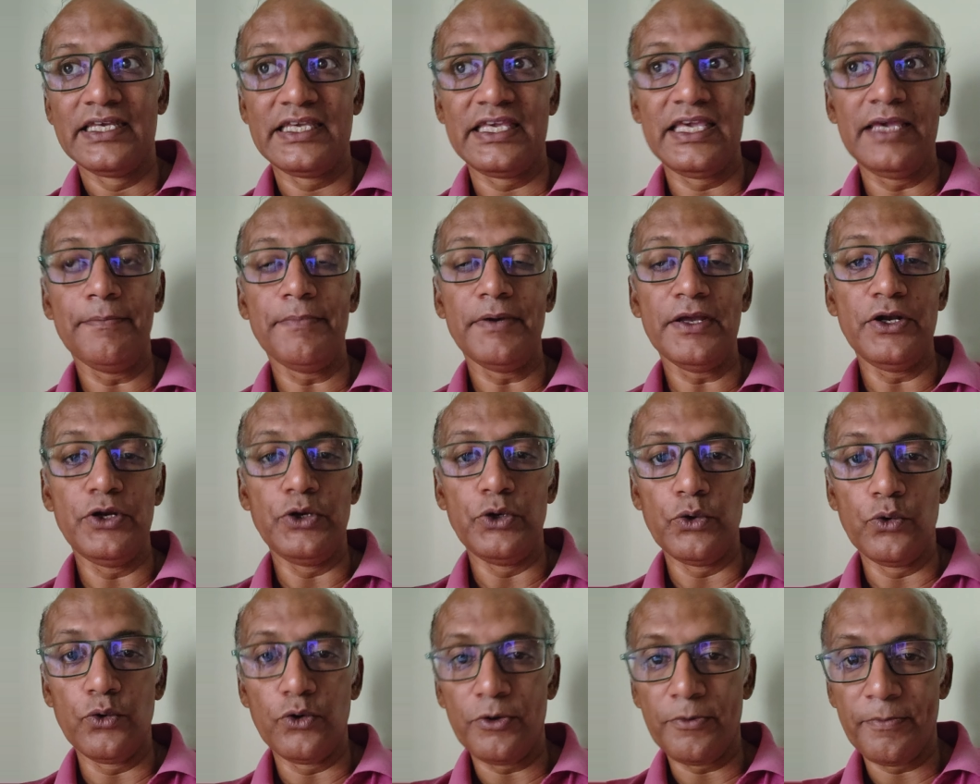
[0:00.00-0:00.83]
Keep a
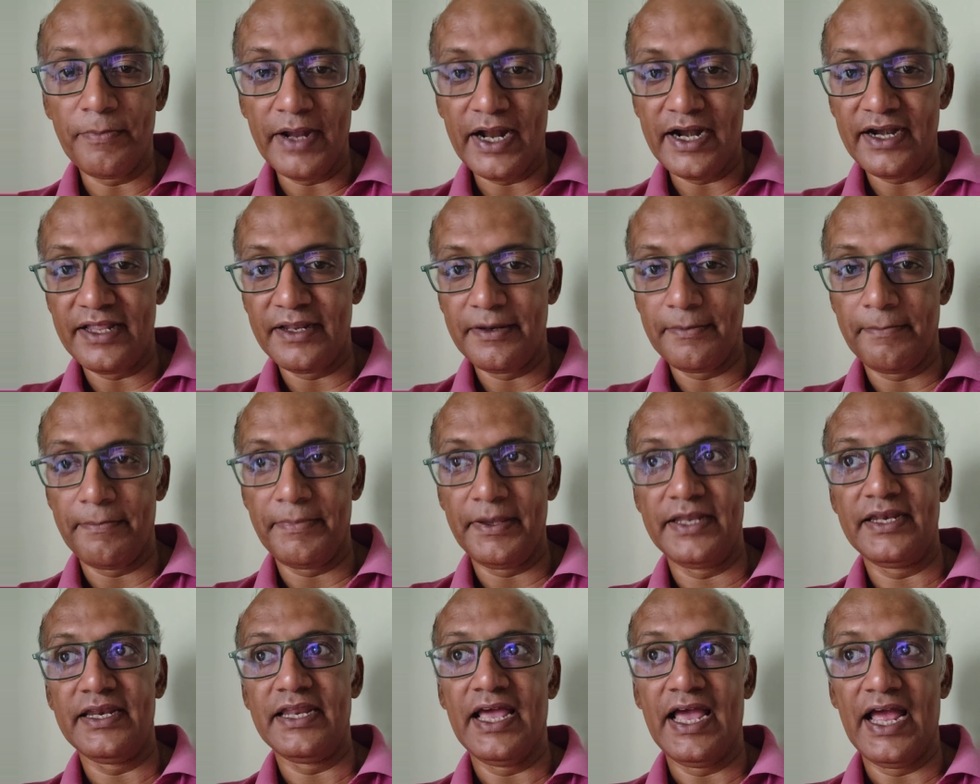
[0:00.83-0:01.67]
notepad and
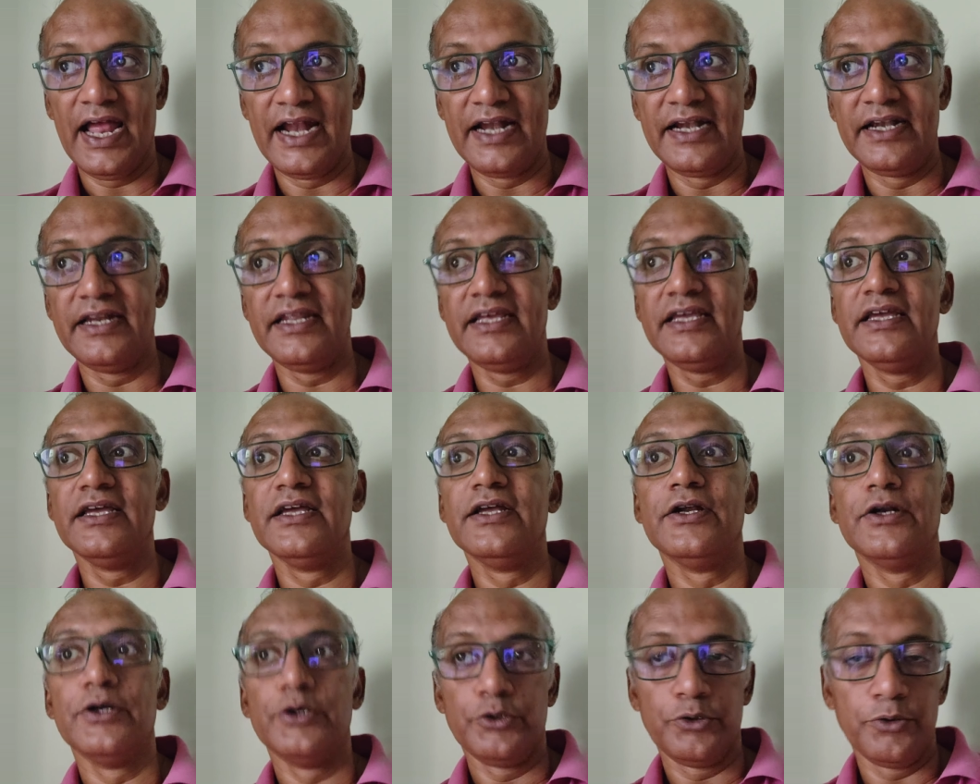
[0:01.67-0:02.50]
pen handy
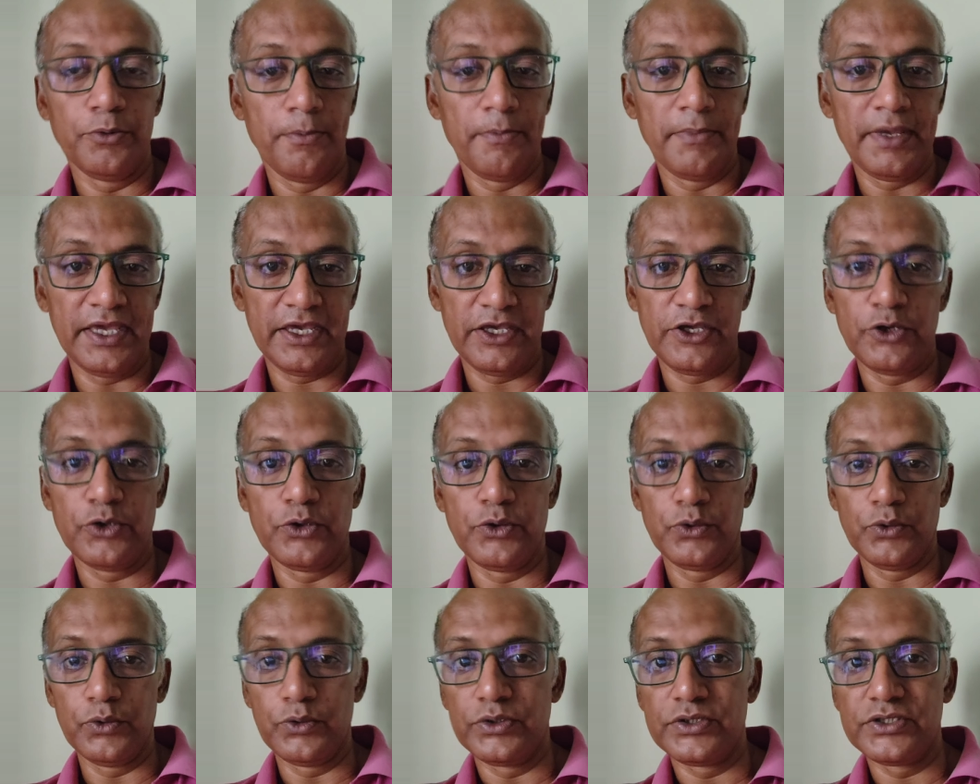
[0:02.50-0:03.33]
to make your
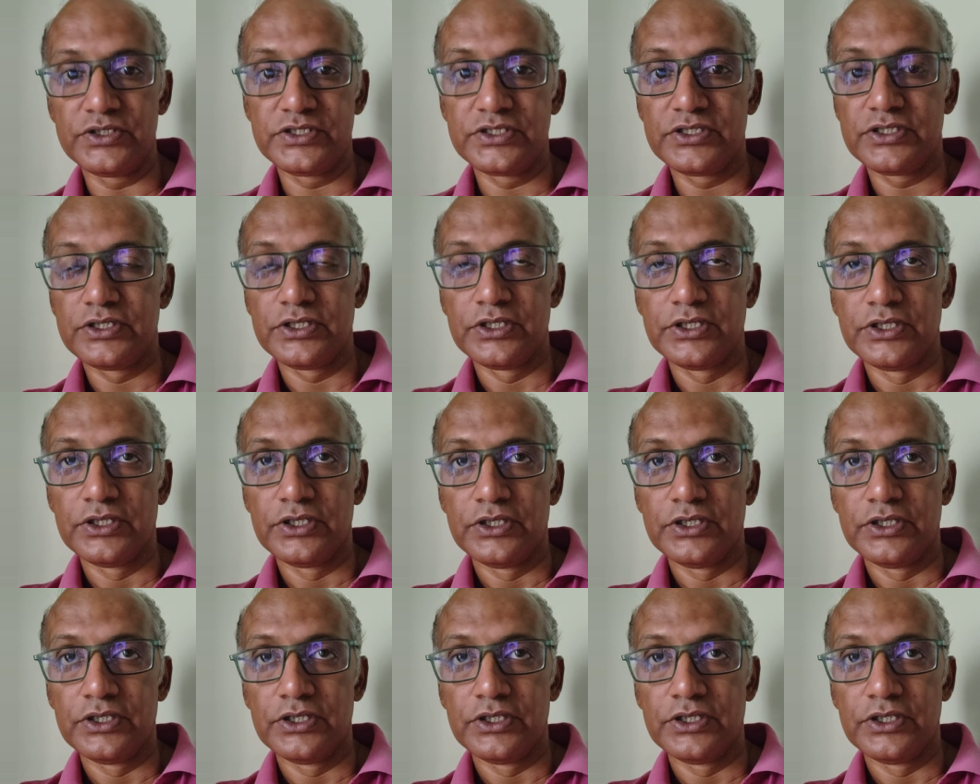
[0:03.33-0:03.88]
notes.